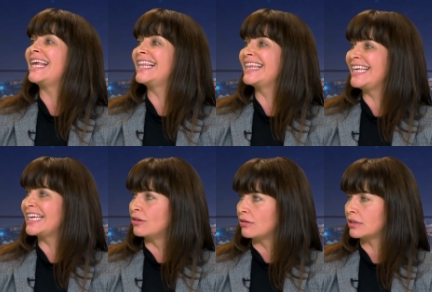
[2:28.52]

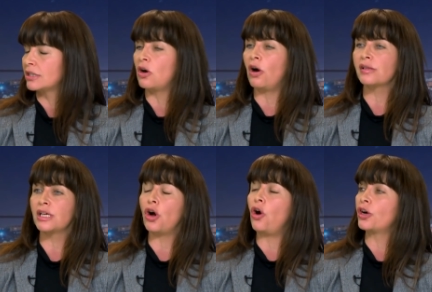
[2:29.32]
illegal. It calls
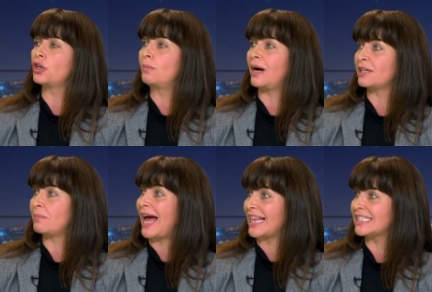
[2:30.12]
it occupied
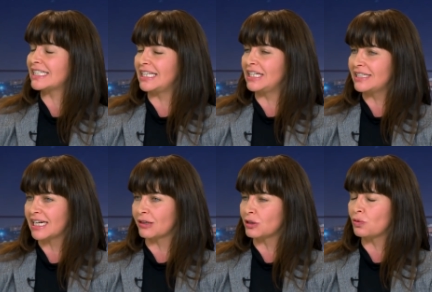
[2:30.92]
Palestinian
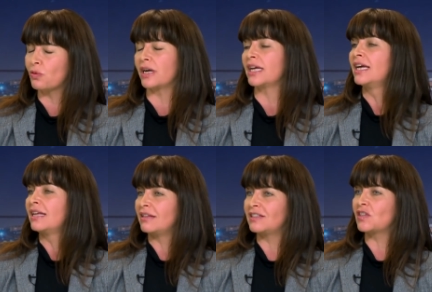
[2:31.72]
territory.
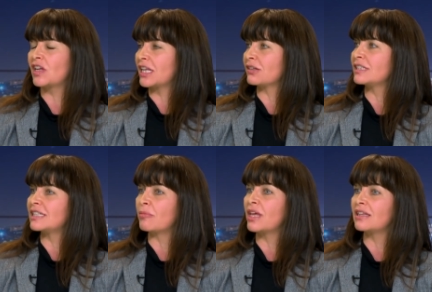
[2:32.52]
This is clearly
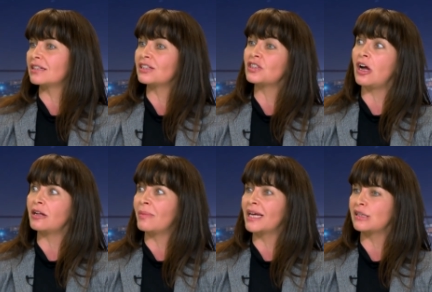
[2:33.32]
something that does
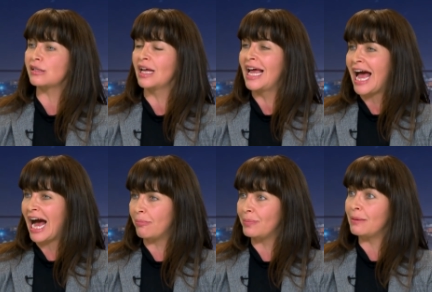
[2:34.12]
not make us
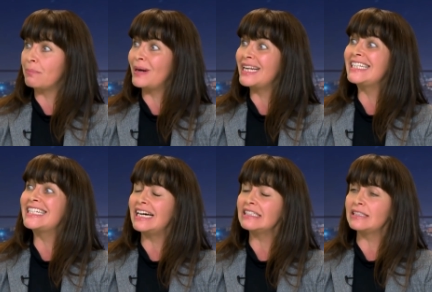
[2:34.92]
happy. But it
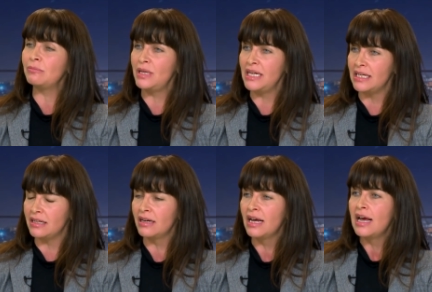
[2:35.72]
does
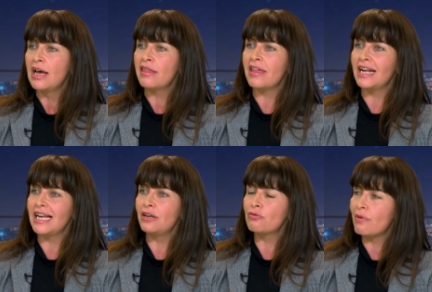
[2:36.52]
mean that
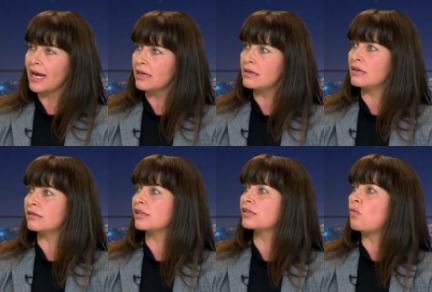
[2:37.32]
it
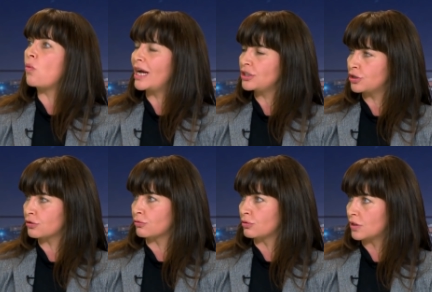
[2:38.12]
recognizes West
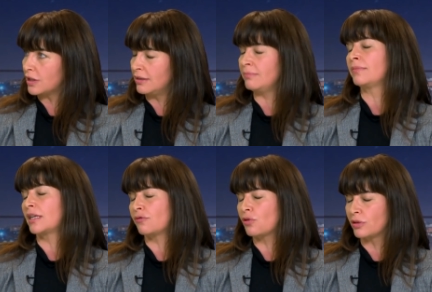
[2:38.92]
Jerusalem,
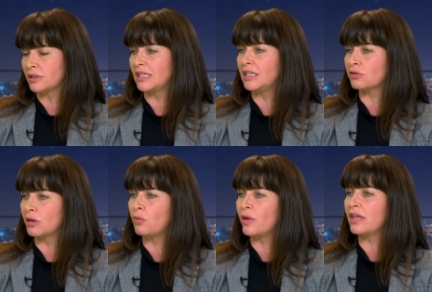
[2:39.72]
and of course
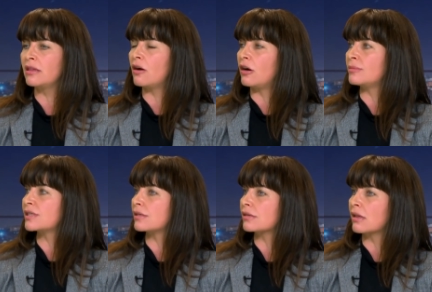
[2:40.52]
Israel within the
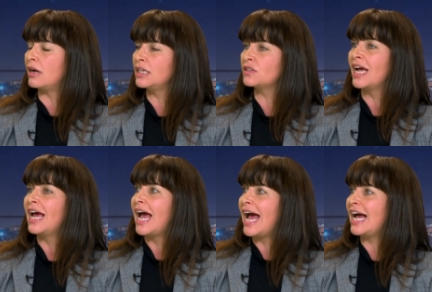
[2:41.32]
armistice lines,
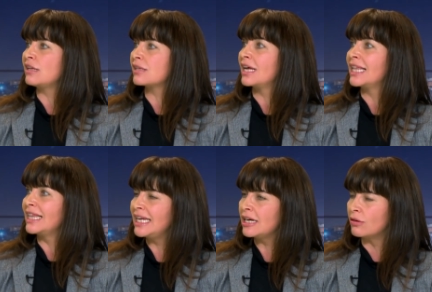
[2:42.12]
as
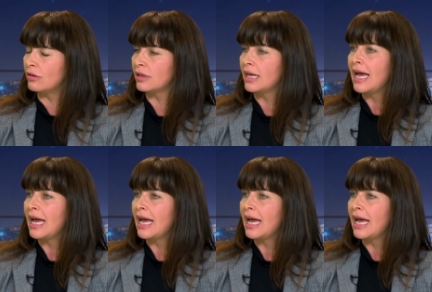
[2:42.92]
legal.